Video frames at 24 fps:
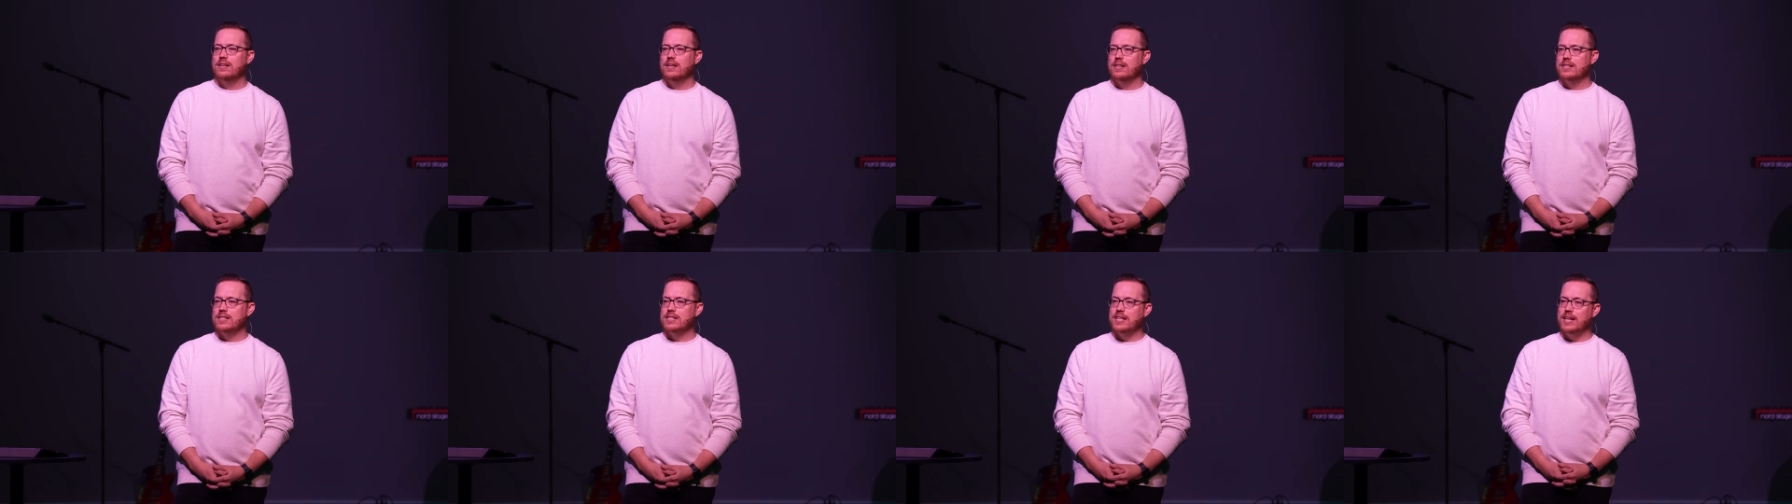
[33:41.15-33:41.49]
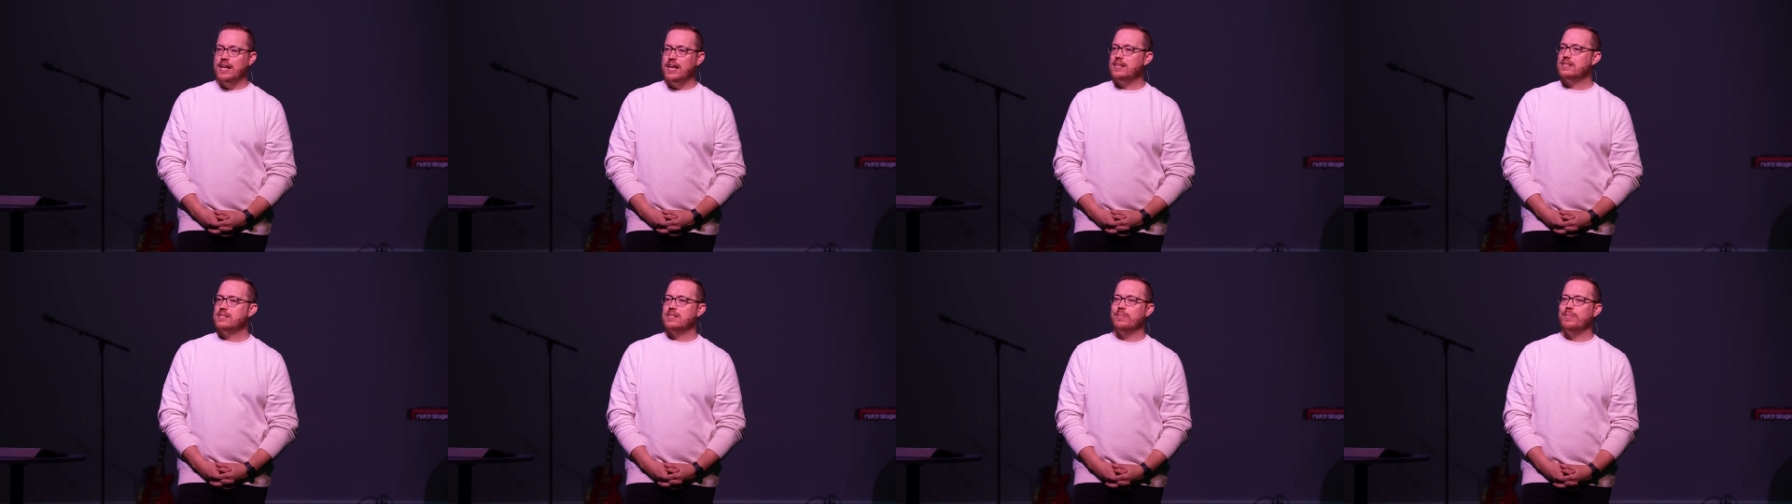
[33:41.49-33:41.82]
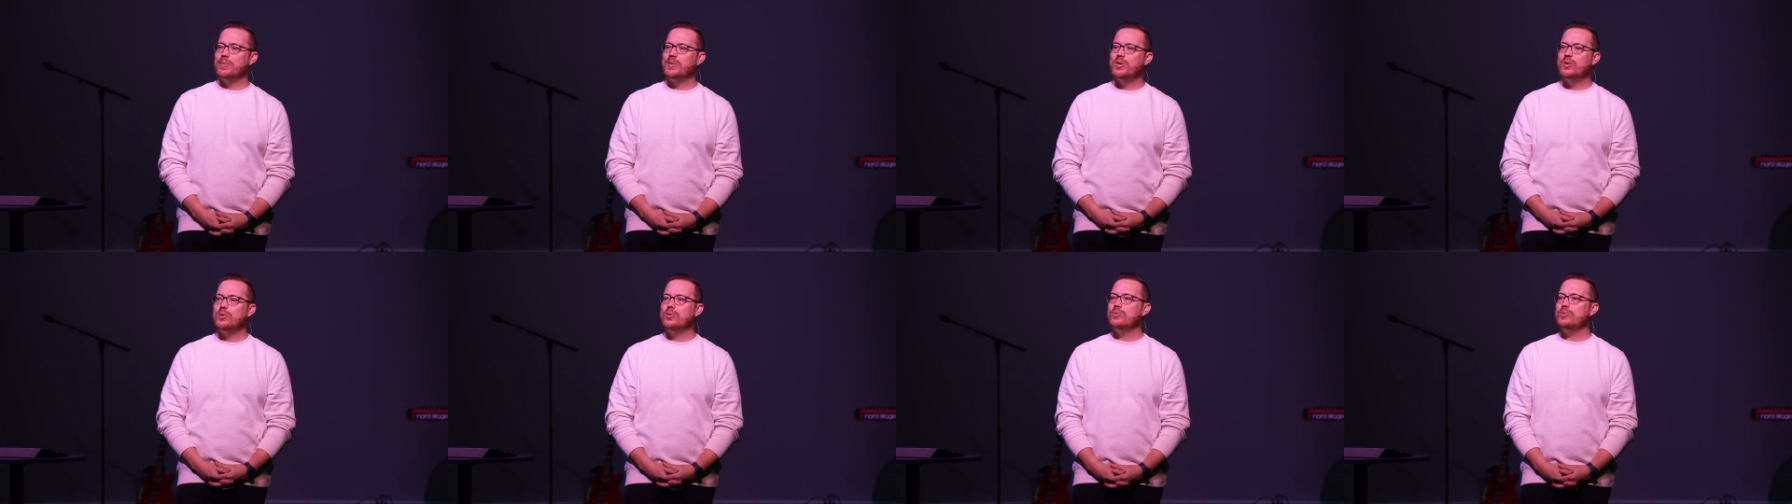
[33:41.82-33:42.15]
And today, some
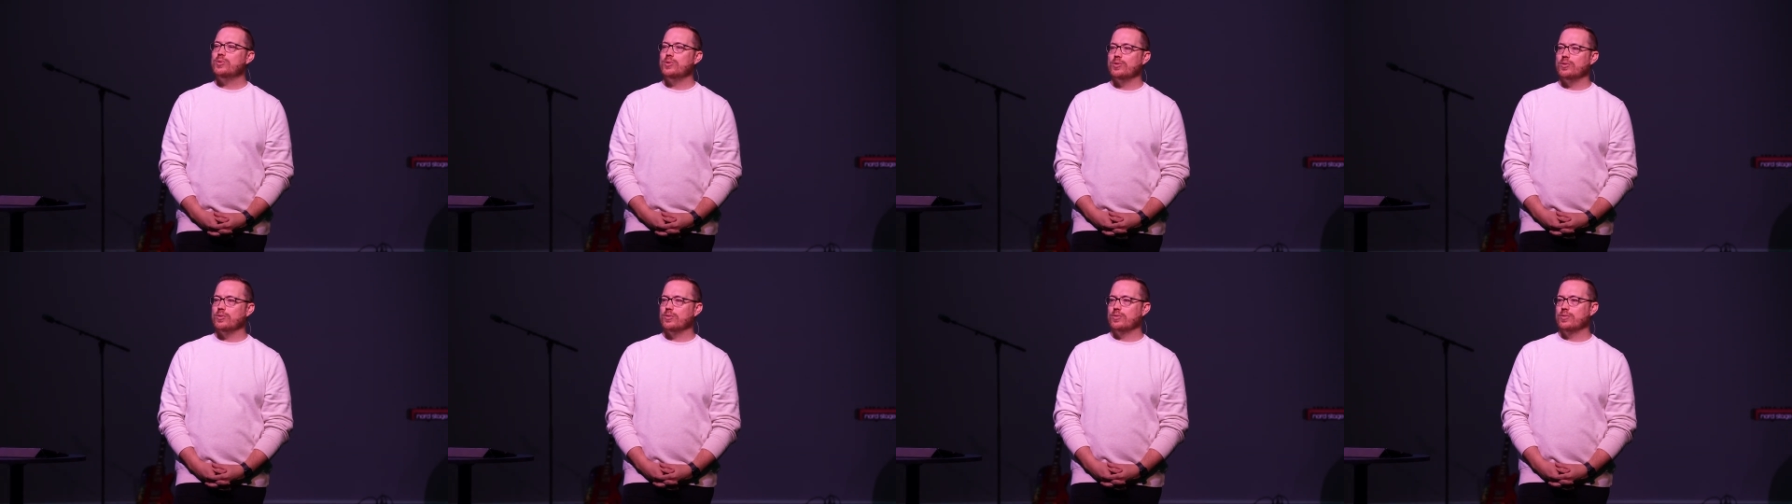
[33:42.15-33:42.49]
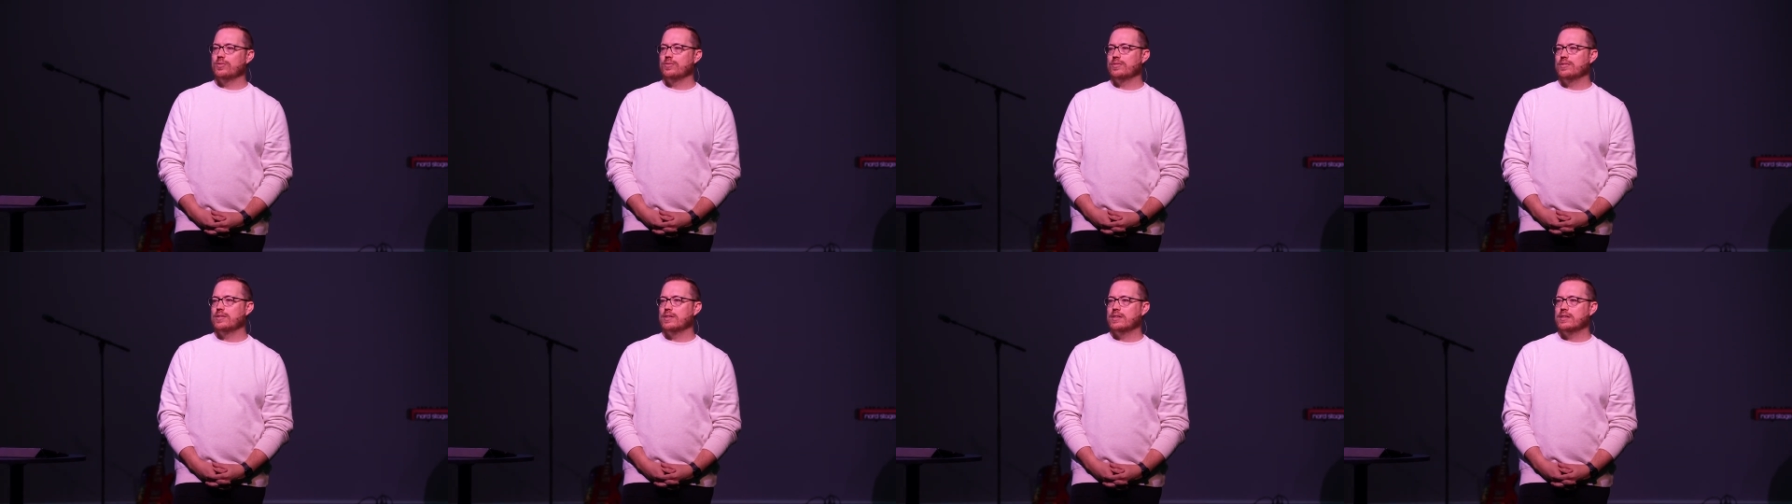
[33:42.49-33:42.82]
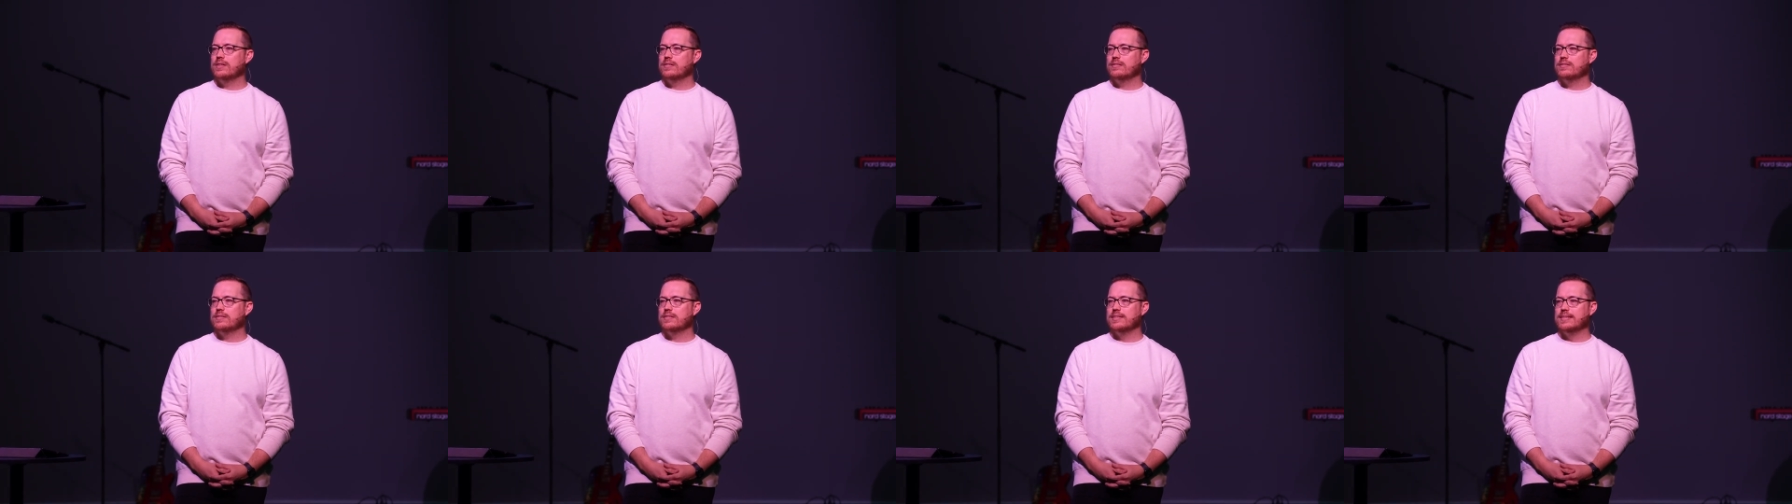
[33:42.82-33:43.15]
of you, you're
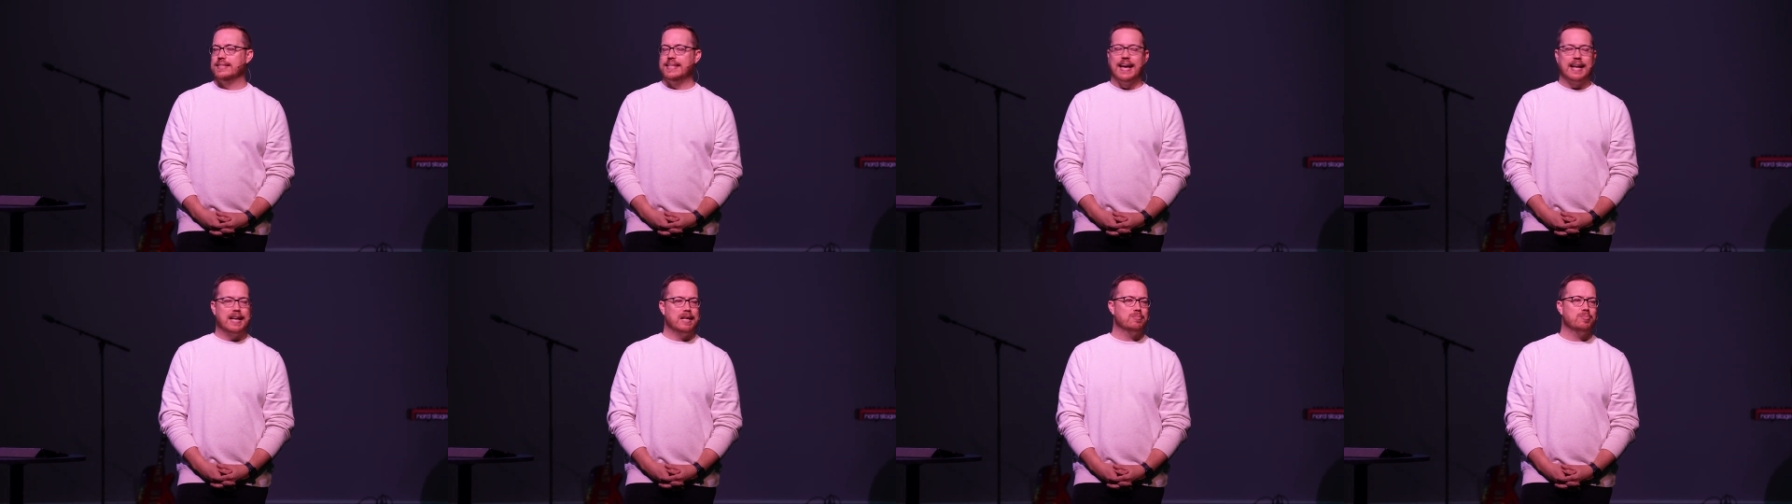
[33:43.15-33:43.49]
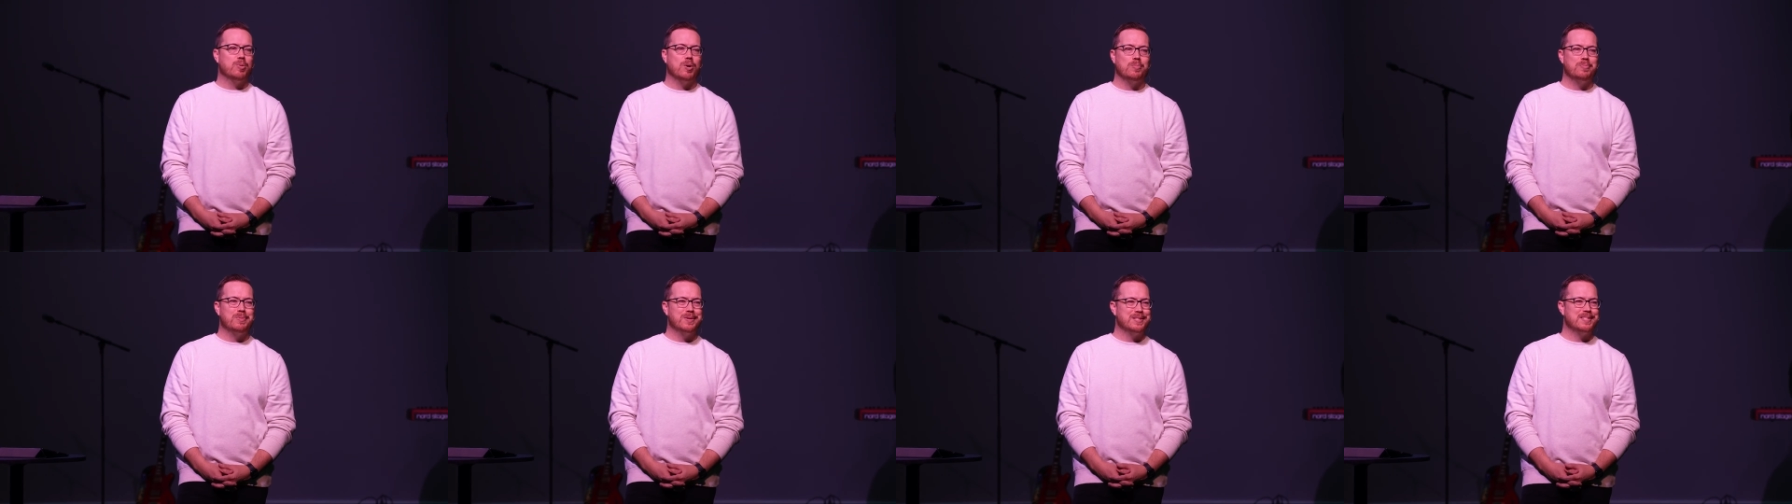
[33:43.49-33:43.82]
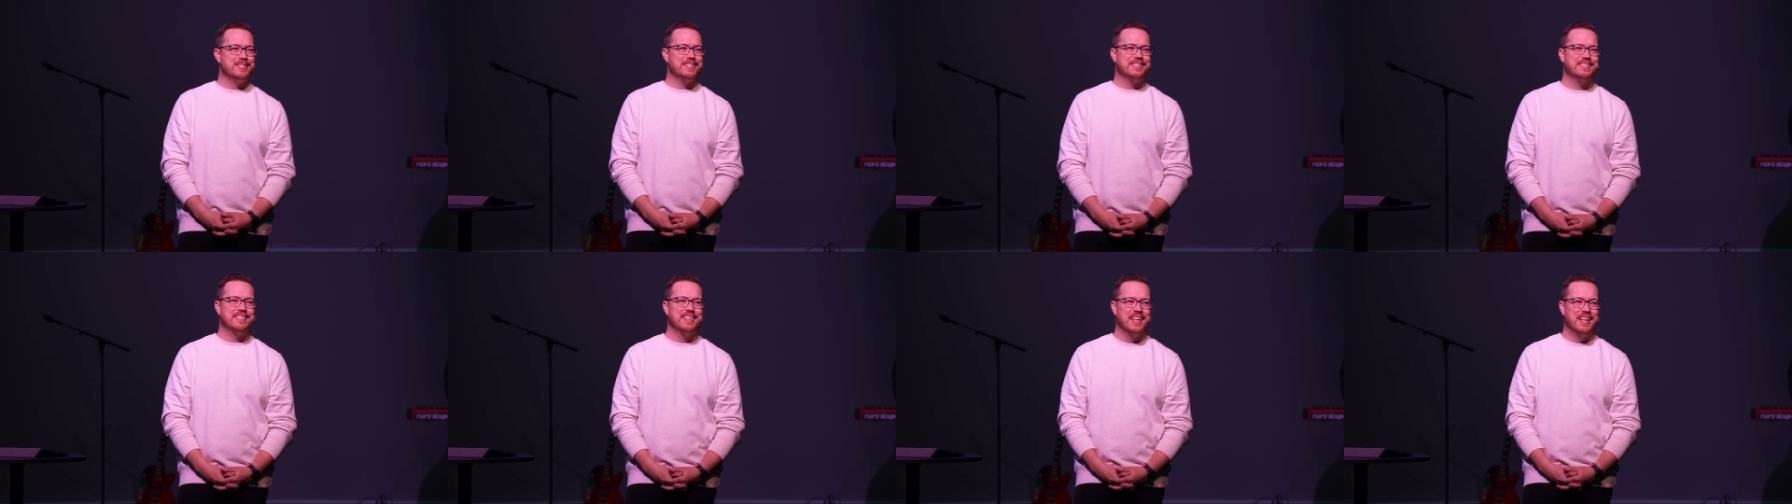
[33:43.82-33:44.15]
getting purpose.